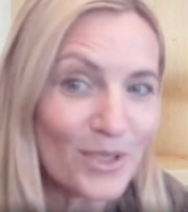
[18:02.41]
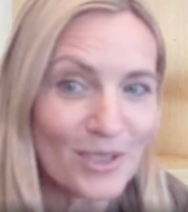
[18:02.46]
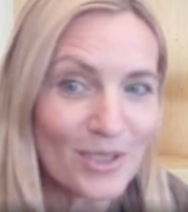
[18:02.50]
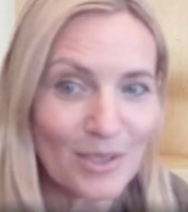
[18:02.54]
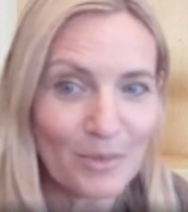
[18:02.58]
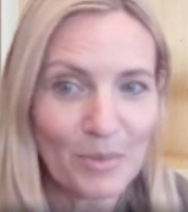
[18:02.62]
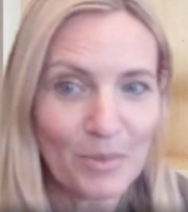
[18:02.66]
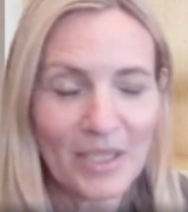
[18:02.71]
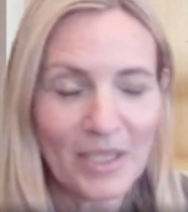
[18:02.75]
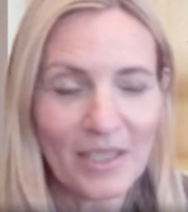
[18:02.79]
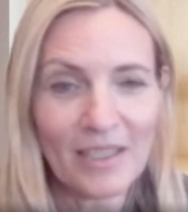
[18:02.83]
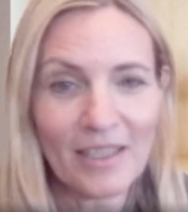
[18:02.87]

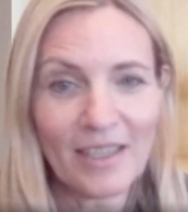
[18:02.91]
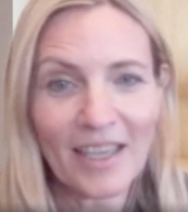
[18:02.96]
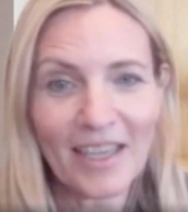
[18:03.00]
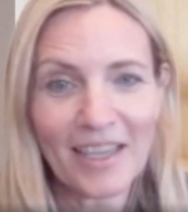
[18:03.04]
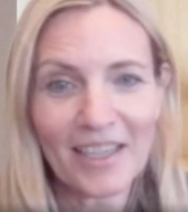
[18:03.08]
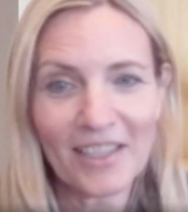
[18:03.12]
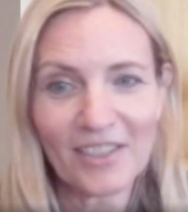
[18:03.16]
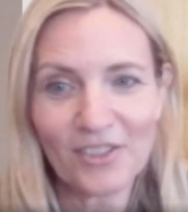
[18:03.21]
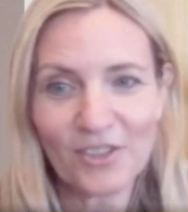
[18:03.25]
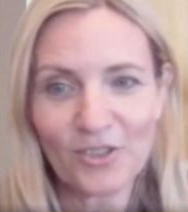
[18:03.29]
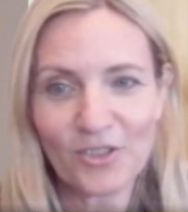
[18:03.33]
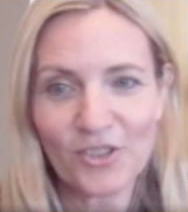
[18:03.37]
to be
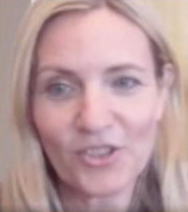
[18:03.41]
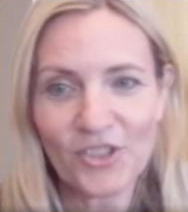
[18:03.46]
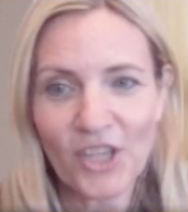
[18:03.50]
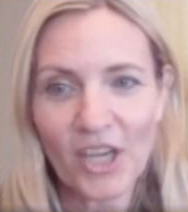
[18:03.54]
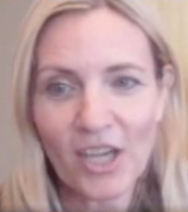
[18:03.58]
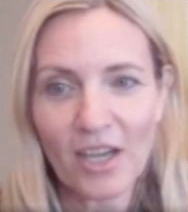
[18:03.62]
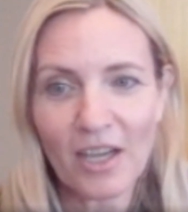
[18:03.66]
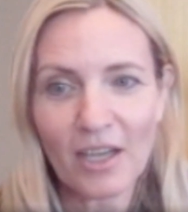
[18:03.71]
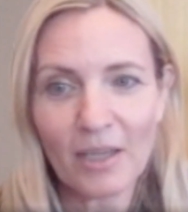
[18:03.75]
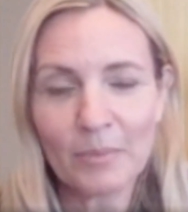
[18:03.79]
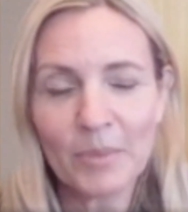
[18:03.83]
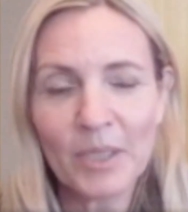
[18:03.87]
at your
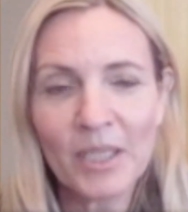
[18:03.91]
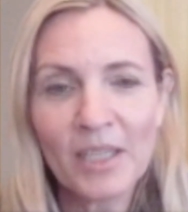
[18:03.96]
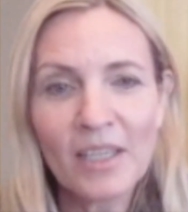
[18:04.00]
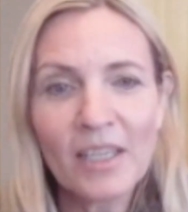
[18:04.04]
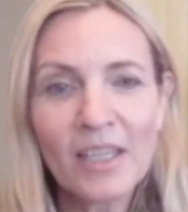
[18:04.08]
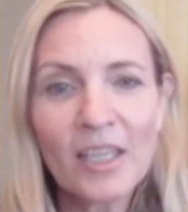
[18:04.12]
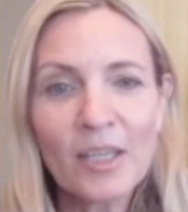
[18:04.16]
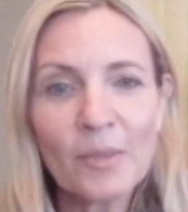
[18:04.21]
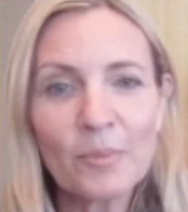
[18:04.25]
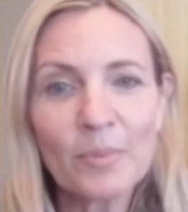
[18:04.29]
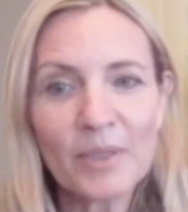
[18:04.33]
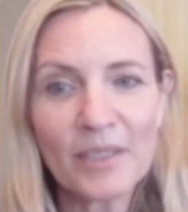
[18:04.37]
job,
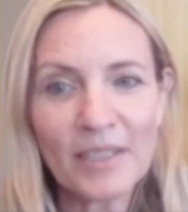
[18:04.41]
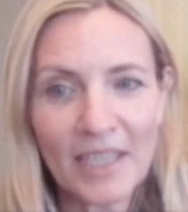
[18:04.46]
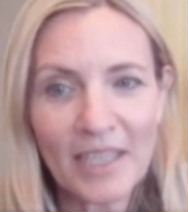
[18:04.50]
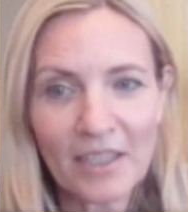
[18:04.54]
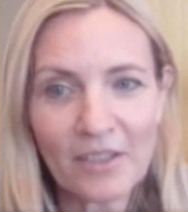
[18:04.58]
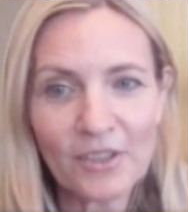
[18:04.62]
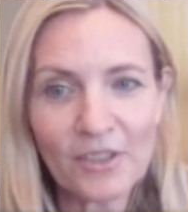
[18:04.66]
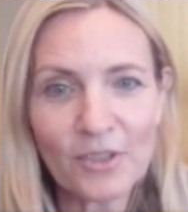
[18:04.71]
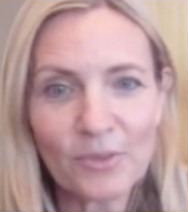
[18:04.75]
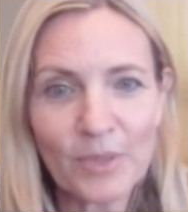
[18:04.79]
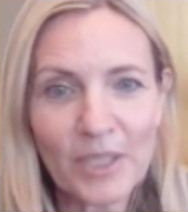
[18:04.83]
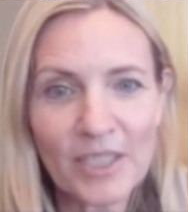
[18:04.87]
but
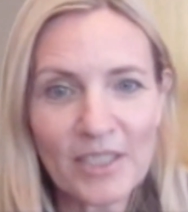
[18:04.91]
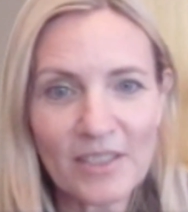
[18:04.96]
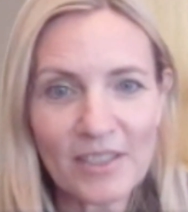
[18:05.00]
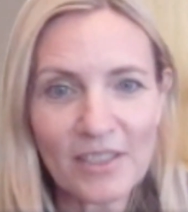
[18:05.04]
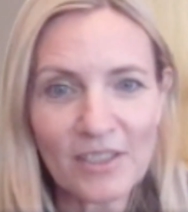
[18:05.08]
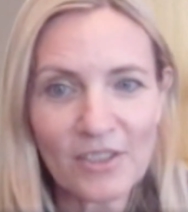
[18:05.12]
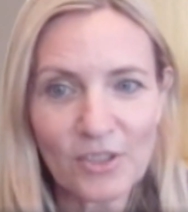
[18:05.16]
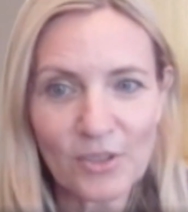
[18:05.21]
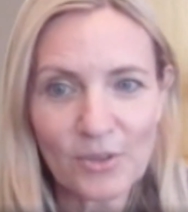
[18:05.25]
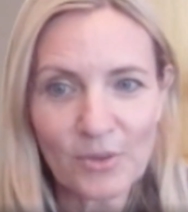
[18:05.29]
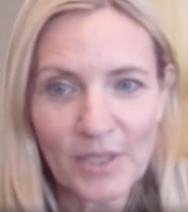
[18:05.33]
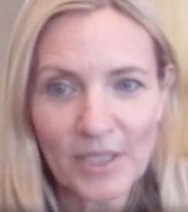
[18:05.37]
now you're
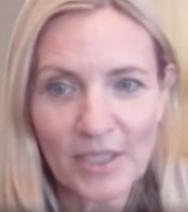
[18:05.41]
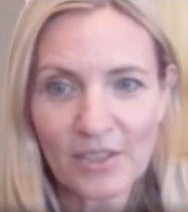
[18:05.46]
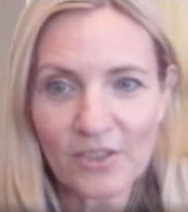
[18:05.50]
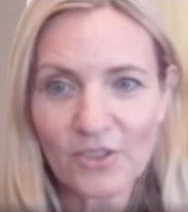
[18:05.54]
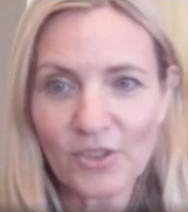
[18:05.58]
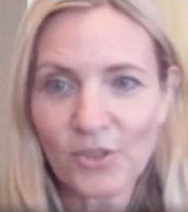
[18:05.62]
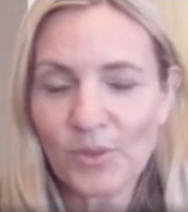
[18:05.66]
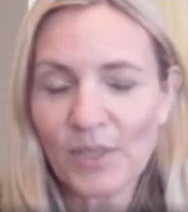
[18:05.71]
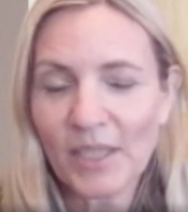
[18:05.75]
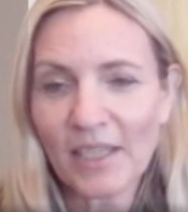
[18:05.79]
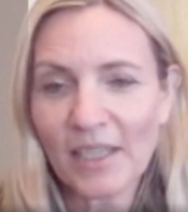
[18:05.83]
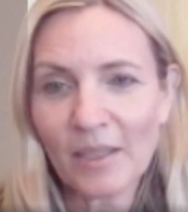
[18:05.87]
raising 2
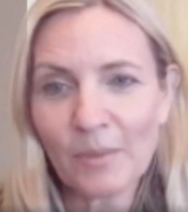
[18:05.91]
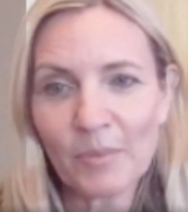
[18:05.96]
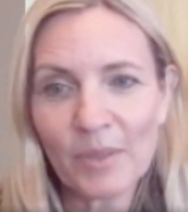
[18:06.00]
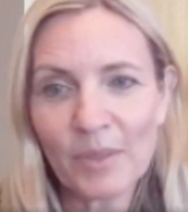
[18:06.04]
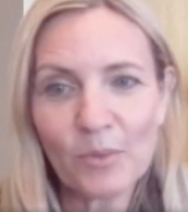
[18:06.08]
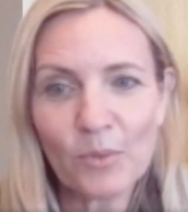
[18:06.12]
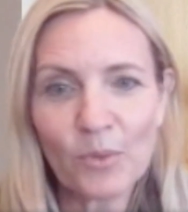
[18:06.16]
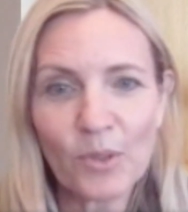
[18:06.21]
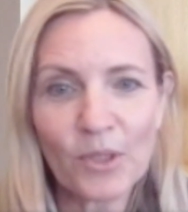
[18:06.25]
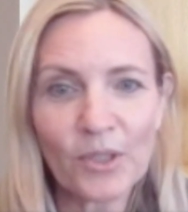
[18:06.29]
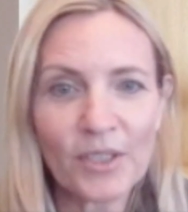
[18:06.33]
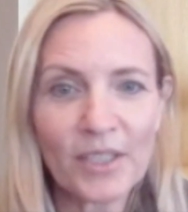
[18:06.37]
kids. You can't be
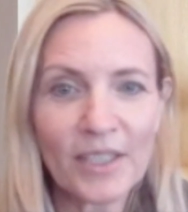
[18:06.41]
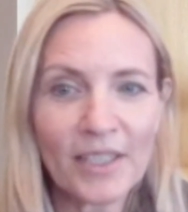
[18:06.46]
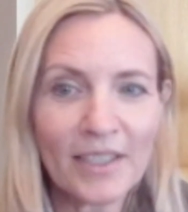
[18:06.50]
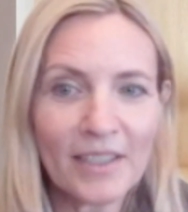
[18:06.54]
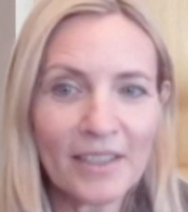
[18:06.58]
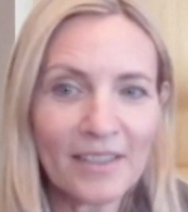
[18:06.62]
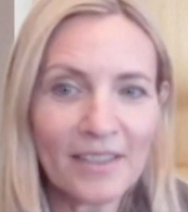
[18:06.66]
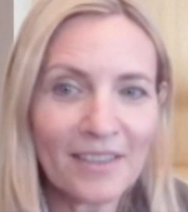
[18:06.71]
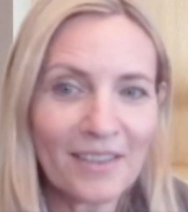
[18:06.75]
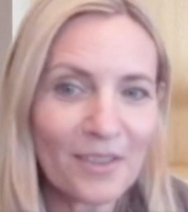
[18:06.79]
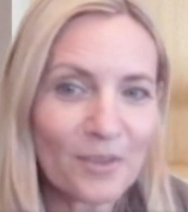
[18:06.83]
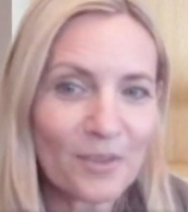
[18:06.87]

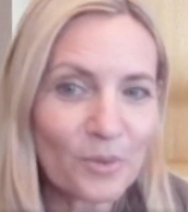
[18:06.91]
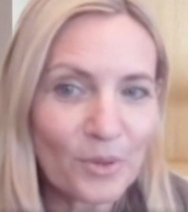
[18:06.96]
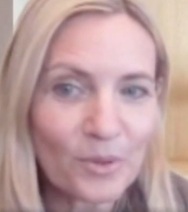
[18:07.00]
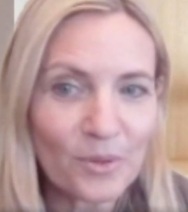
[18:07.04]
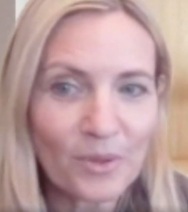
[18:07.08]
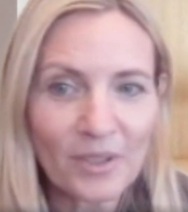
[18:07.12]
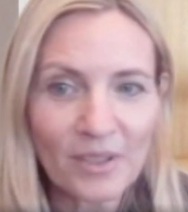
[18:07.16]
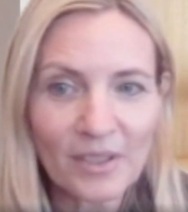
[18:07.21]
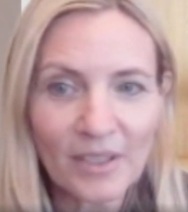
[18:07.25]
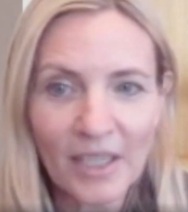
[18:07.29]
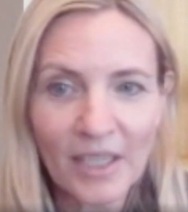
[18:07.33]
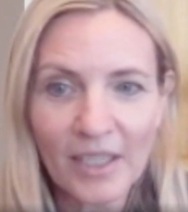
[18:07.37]
working through
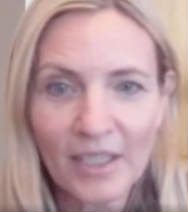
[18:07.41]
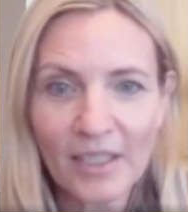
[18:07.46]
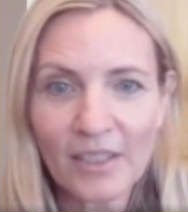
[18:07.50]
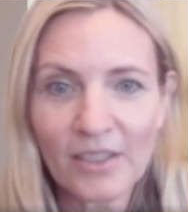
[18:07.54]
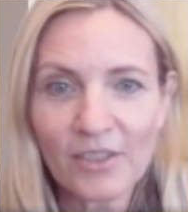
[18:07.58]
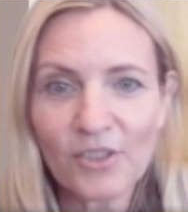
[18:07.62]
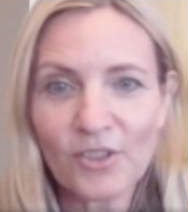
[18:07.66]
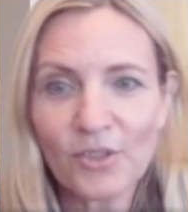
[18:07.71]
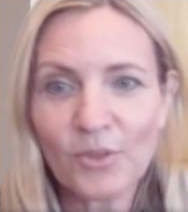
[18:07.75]
the night.